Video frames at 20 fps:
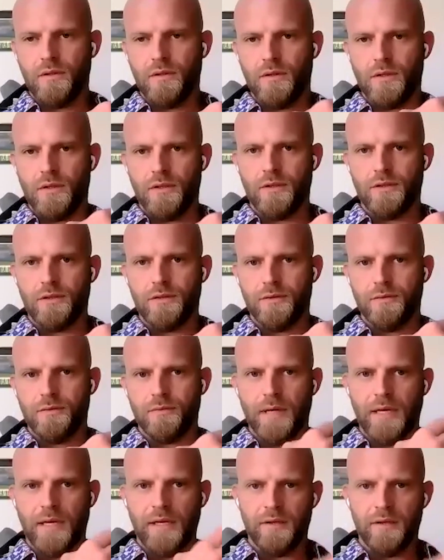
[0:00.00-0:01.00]
learn to
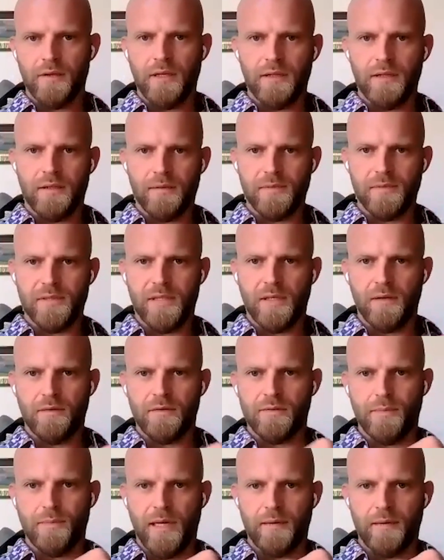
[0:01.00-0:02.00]
regulate
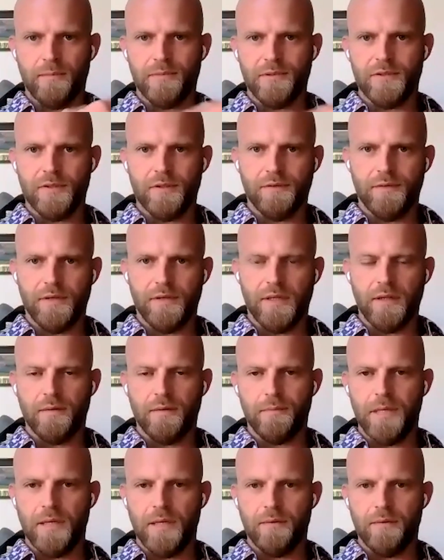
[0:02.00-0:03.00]
themselves by observing the
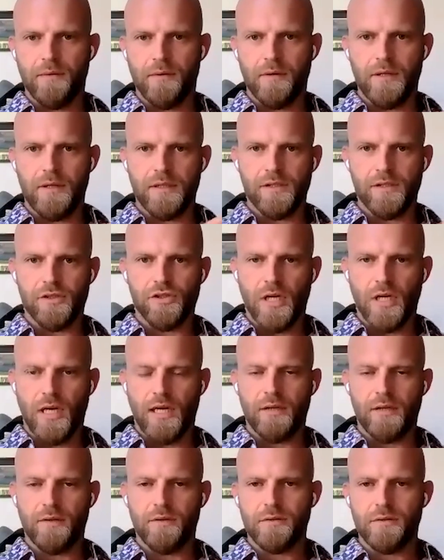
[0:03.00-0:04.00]
mirror in the
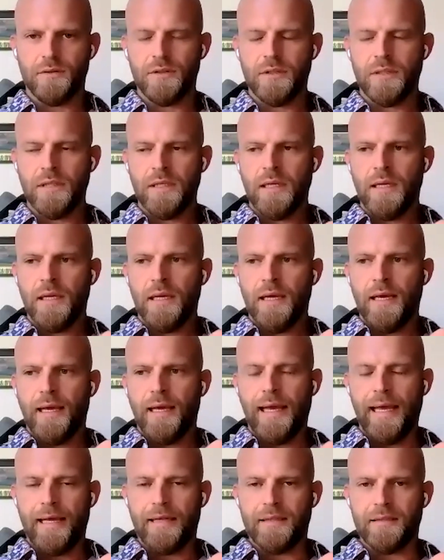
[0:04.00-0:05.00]
child.
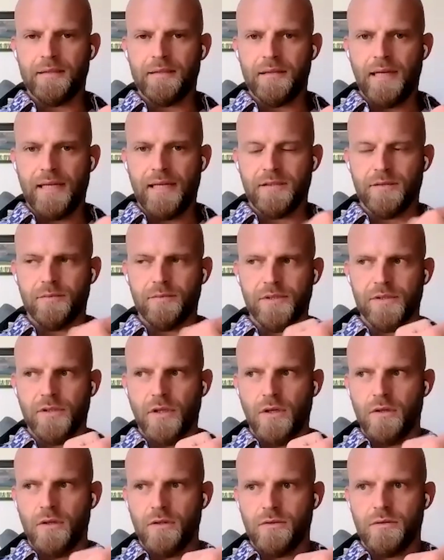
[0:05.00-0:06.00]
And as a
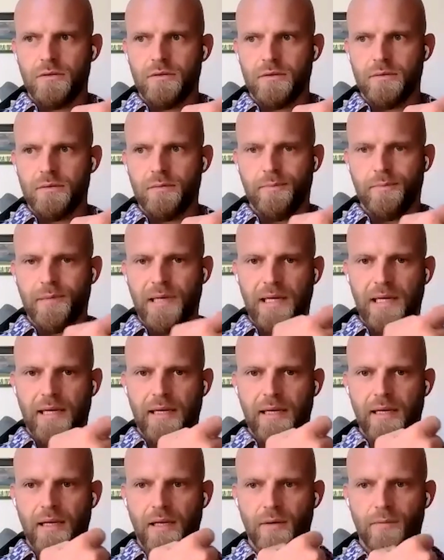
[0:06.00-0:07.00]
result,
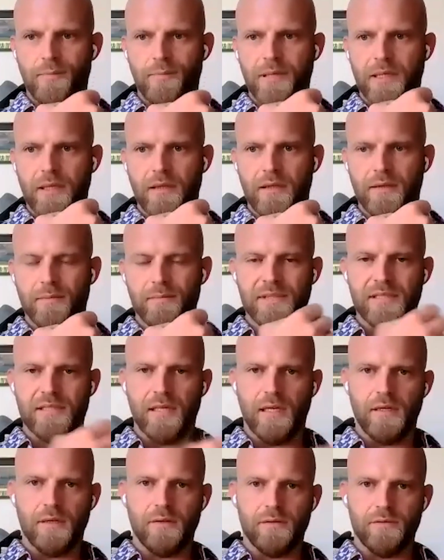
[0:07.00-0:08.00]
by helping
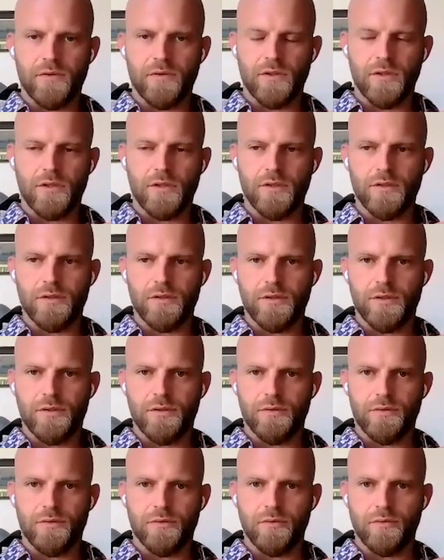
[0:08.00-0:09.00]
themselves learn
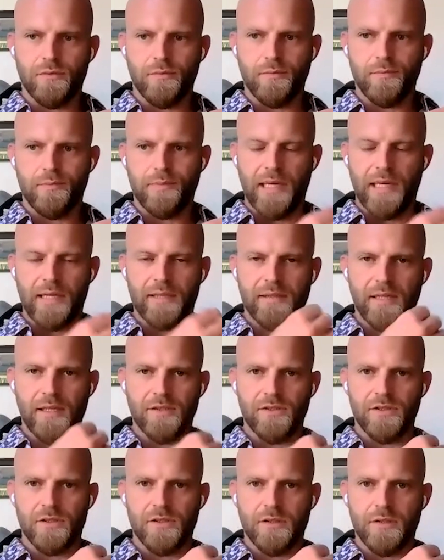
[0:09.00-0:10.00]
to pay
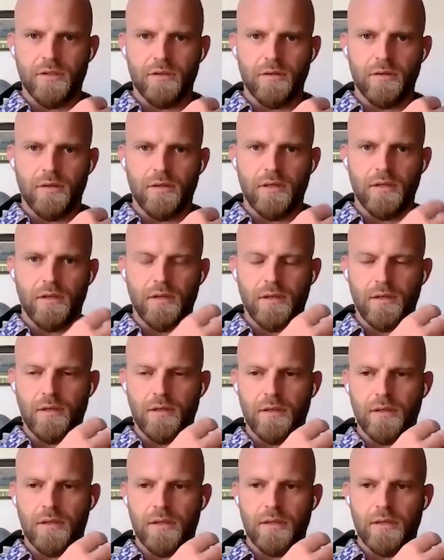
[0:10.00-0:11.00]
attention to the